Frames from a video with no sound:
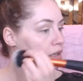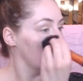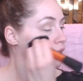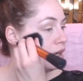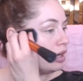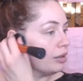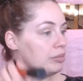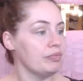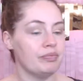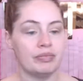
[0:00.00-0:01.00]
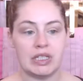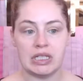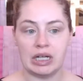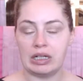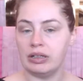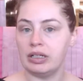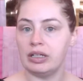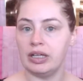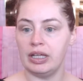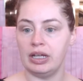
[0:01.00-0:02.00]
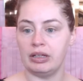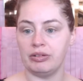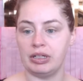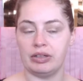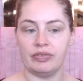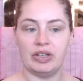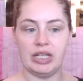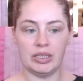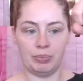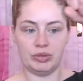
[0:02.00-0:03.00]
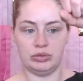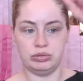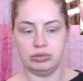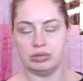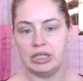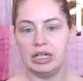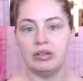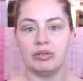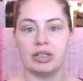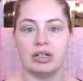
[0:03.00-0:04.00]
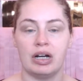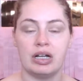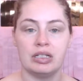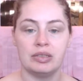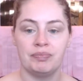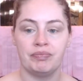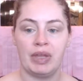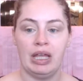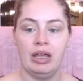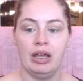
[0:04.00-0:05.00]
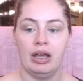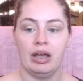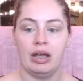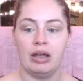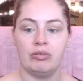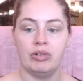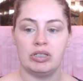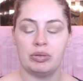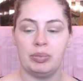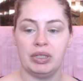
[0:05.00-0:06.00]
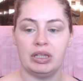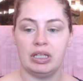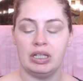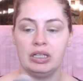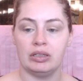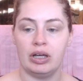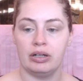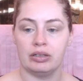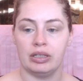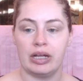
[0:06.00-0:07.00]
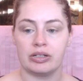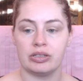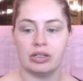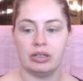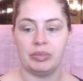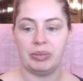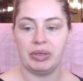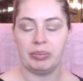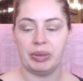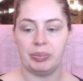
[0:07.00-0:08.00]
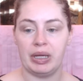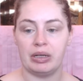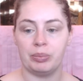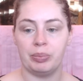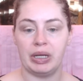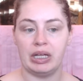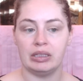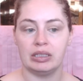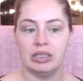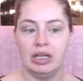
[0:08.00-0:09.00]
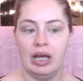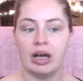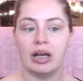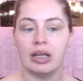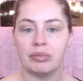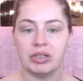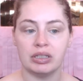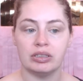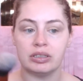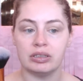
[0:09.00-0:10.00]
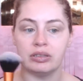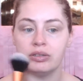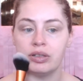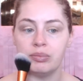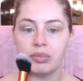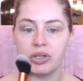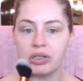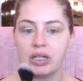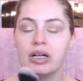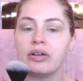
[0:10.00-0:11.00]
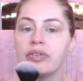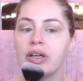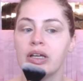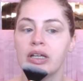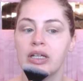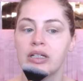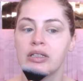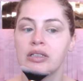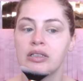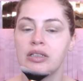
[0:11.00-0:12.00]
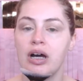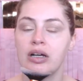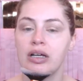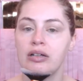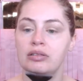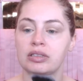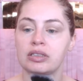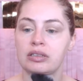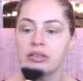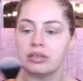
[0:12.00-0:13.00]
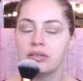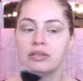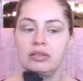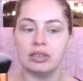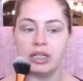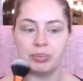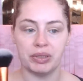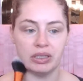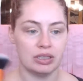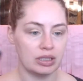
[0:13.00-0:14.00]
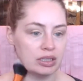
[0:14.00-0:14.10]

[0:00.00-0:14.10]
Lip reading: It's not gonna hit anyone in the face with your eyes. Once we put the liner and lashes on, it might be a bit better, but I am gonna do more of a knockout lip look.